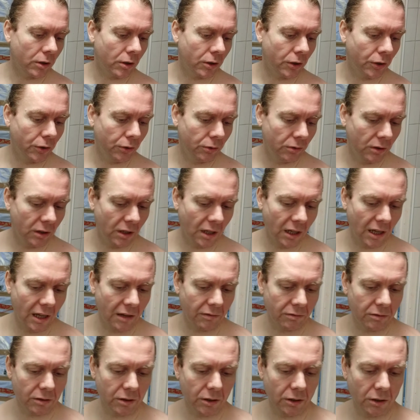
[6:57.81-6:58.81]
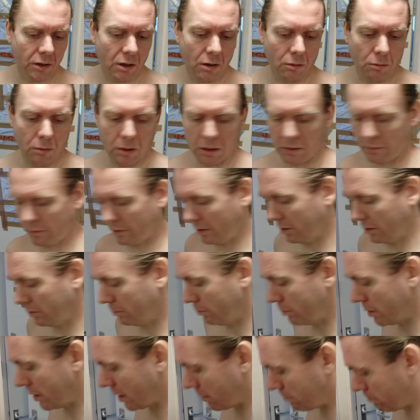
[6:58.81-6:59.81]
Unilever, one of these
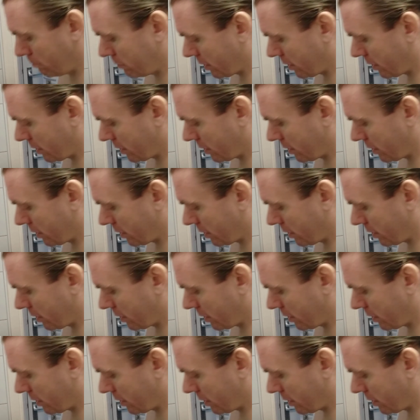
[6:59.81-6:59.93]
big